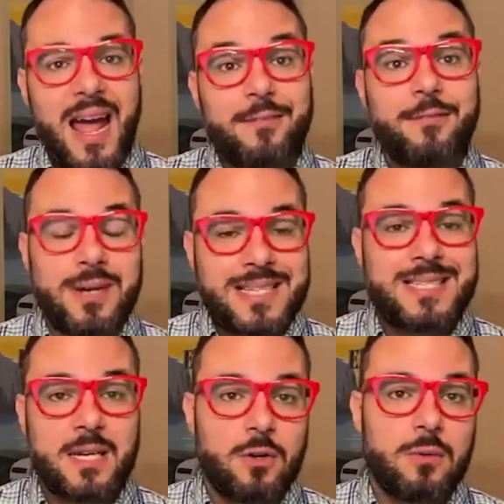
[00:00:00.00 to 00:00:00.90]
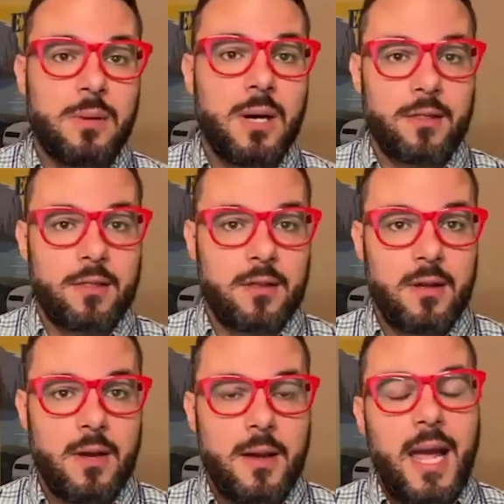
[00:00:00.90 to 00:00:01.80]
every single month,
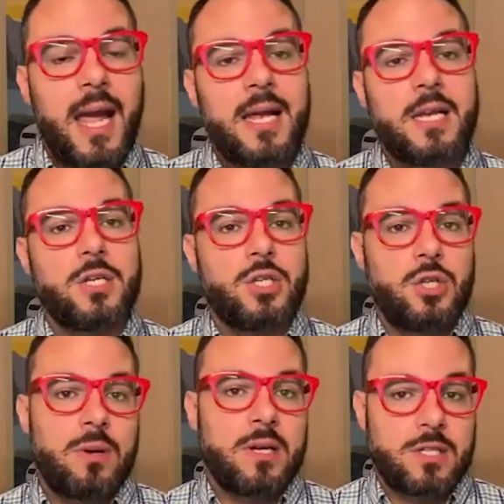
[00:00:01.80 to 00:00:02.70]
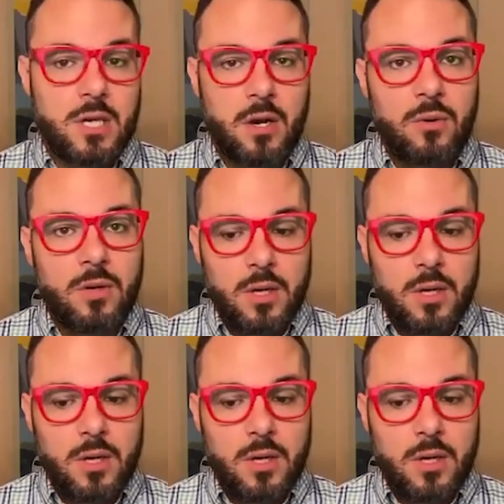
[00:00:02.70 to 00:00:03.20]
and in doing so